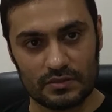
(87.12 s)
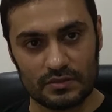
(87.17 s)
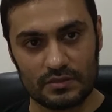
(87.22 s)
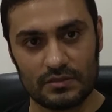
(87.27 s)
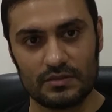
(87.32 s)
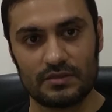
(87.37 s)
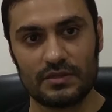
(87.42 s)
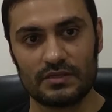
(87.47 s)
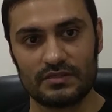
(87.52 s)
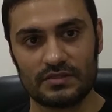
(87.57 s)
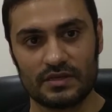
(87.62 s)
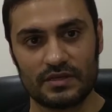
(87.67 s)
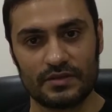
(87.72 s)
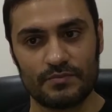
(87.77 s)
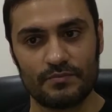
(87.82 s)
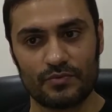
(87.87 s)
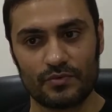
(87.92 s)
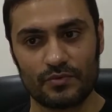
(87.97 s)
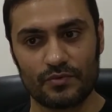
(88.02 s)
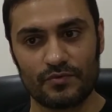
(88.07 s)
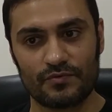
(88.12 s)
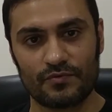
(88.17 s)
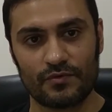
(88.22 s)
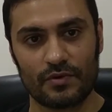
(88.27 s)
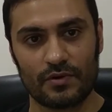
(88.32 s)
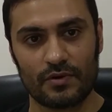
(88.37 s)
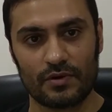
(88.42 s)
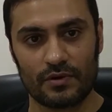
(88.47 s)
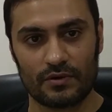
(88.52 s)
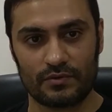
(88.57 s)
Does that improve
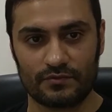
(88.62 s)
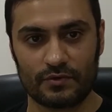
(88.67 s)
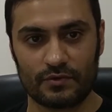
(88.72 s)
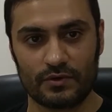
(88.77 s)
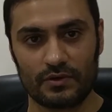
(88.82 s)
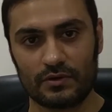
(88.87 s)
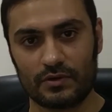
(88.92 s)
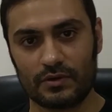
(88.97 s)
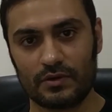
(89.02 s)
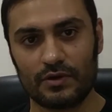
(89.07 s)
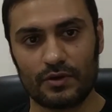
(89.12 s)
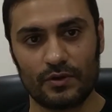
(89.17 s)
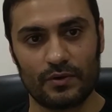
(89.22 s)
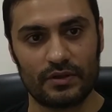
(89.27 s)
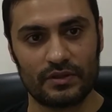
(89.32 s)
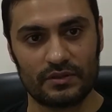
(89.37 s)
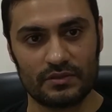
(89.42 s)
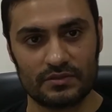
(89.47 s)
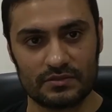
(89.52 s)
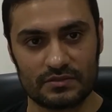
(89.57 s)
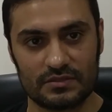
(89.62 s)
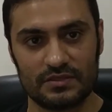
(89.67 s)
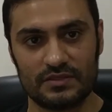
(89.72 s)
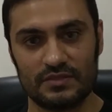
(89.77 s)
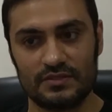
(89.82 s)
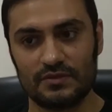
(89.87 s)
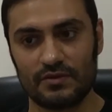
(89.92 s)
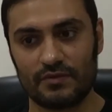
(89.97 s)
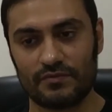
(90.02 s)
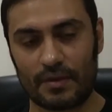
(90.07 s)
for curing this
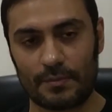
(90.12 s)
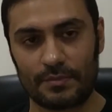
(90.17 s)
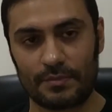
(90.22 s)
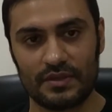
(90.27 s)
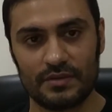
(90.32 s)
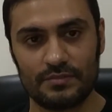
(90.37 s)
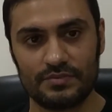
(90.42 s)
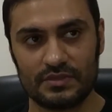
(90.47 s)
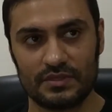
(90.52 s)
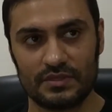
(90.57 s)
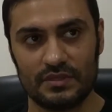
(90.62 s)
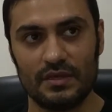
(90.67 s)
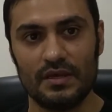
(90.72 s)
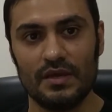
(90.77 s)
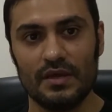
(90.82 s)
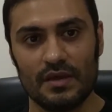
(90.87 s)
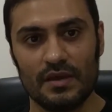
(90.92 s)
disease of epilepsy?